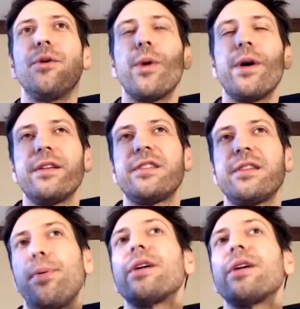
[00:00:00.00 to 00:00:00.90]
where the
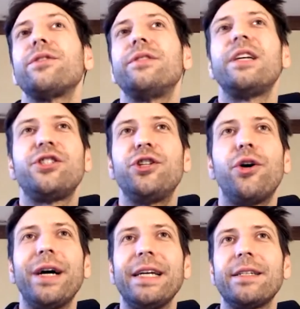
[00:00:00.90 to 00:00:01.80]
supports are
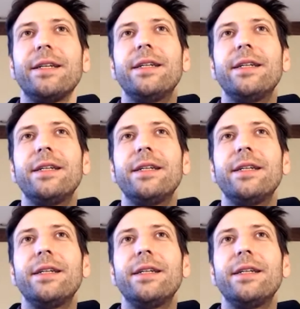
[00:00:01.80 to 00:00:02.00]
disjoint.